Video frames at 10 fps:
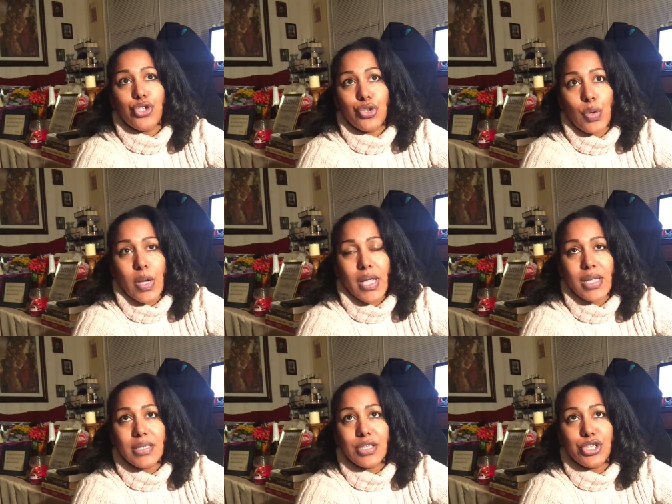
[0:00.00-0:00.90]
joy
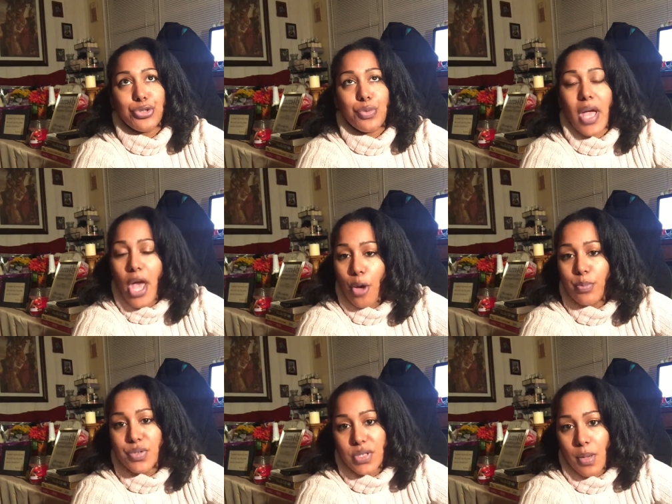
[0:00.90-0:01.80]
to
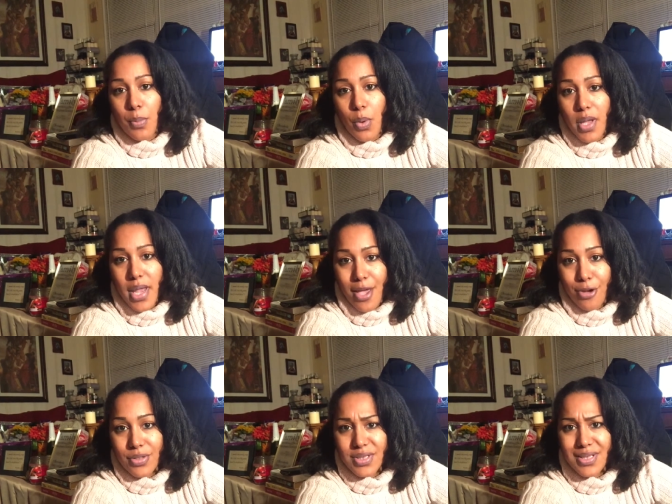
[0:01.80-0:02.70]
help someone else.